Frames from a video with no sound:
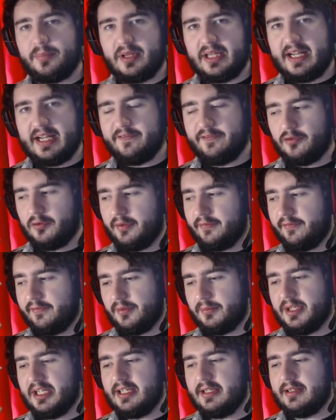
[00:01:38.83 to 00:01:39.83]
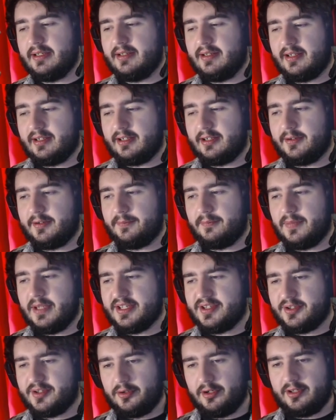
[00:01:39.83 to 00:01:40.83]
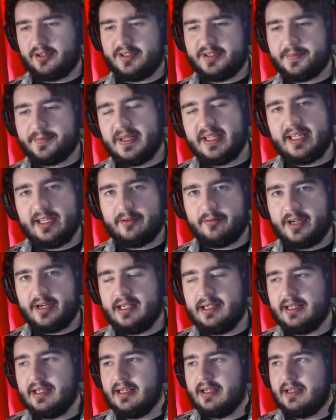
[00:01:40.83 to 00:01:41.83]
platform for me, historically speaking, right?